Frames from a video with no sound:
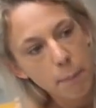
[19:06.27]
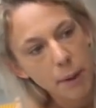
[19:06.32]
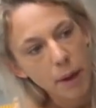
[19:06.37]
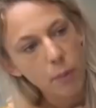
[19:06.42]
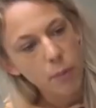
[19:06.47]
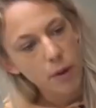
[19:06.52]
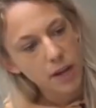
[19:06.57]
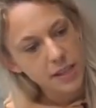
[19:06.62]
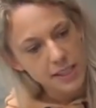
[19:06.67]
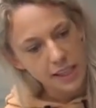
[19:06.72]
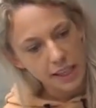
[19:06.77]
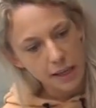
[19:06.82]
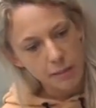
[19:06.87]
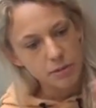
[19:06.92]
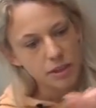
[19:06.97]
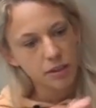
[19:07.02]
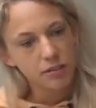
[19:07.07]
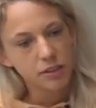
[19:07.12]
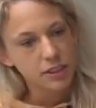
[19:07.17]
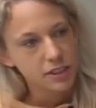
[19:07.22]
But once he
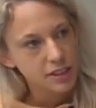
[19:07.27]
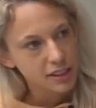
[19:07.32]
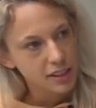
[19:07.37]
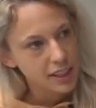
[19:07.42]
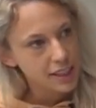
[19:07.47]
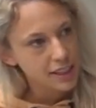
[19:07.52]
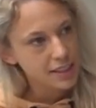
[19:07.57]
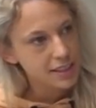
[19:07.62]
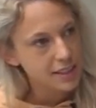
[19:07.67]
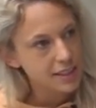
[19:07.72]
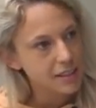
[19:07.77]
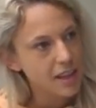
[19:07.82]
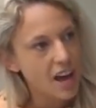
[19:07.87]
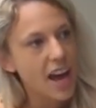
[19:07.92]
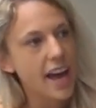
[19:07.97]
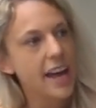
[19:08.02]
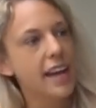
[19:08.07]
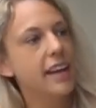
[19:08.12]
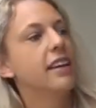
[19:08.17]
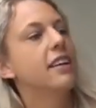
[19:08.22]
comes over to this
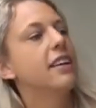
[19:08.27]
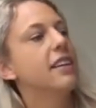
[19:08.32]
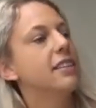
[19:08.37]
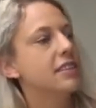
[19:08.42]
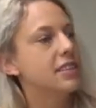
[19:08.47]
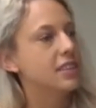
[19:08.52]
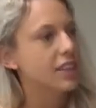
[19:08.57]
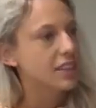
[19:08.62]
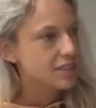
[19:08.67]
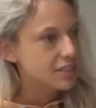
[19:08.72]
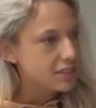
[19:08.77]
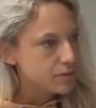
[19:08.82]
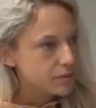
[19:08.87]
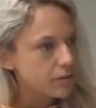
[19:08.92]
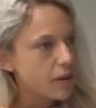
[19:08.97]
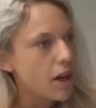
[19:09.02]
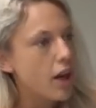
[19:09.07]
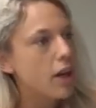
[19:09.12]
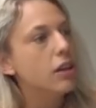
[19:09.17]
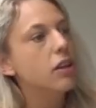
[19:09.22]
line and starts
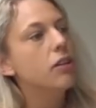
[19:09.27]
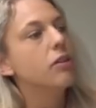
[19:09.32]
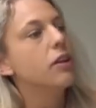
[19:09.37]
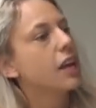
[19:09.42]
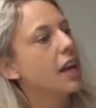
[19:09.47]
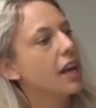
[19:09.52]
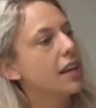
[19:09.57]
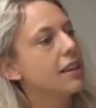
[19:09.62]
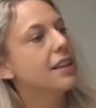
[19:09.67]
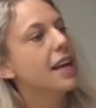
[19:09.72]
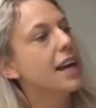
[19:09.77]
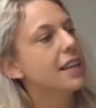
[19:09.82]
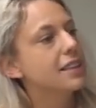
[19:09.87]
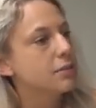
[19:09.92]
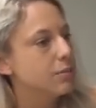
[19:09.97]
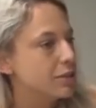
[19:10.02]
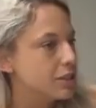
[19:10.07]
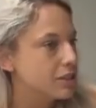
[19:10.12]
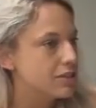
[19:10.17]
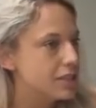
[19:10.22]
following it,
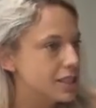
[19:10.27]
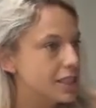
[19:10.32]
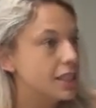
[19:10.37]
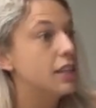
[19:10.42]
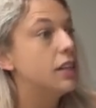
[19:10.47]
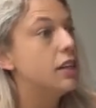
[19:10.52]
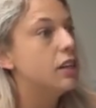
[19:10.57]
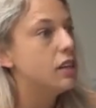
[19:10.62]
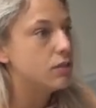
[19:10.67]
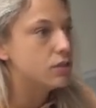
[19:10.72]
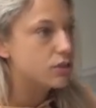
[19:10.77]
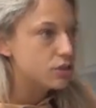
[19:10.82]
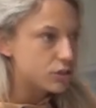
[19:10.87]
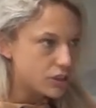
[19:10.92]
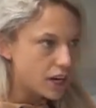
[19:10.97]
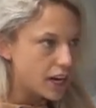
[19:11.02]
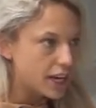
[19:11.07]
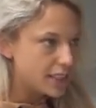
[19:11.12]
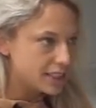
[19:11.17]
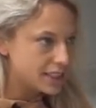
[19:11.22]
that's when you see huge
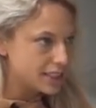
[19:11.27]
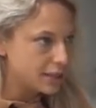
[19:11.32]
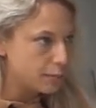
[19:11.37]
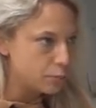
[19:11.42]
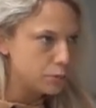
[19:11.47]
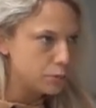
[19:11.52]
strides and